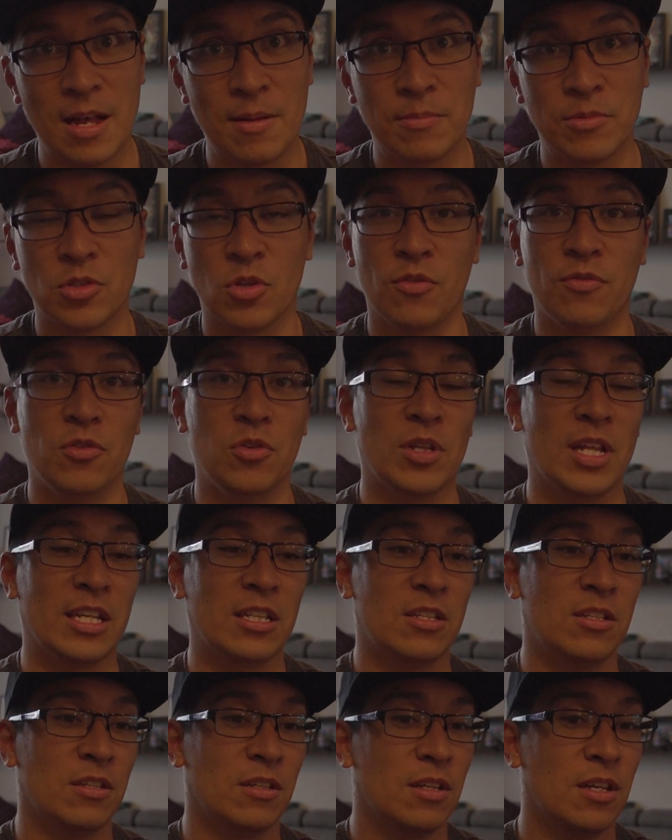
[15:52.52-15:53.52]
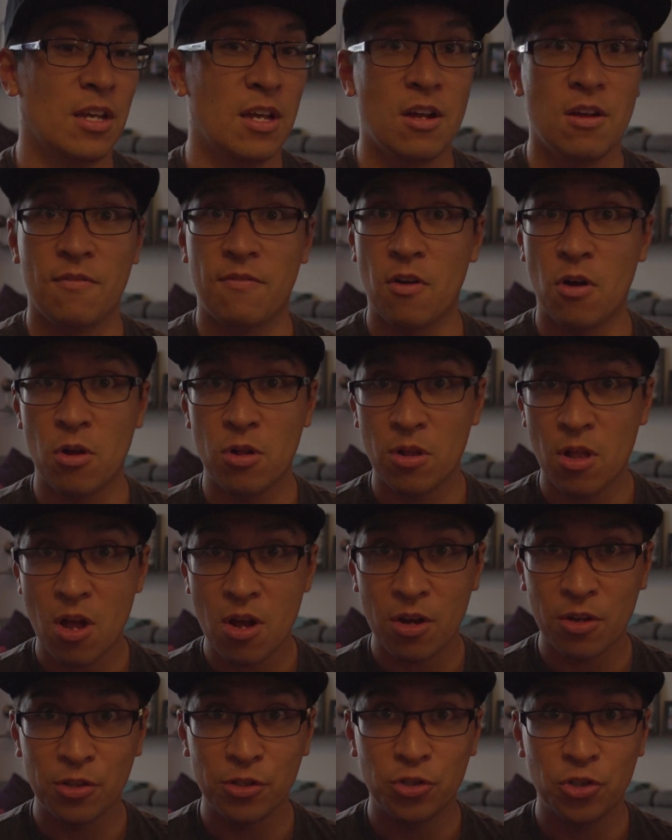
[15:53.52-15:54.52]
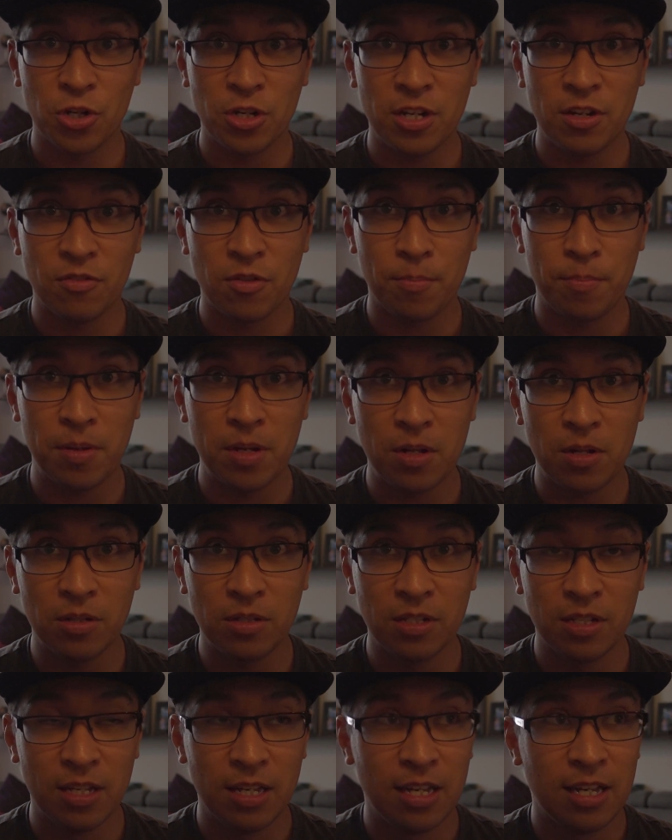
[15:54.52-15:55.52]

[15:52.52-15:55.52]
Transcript: So if you'd like to follow along on the journey of the build,